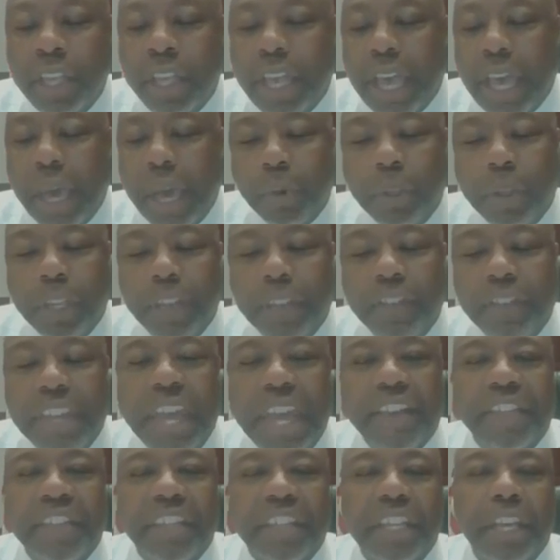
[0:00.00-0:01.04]
I would love to
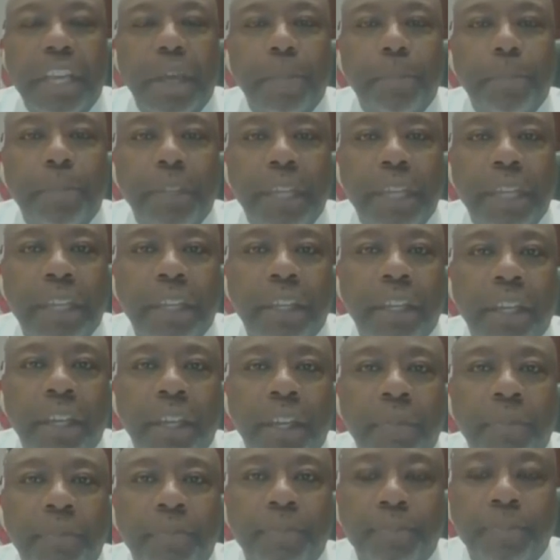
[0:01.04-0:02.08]
have an update
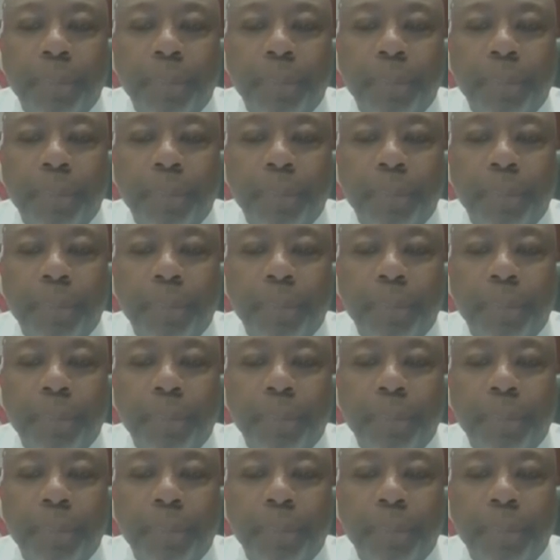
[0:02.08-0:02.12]
of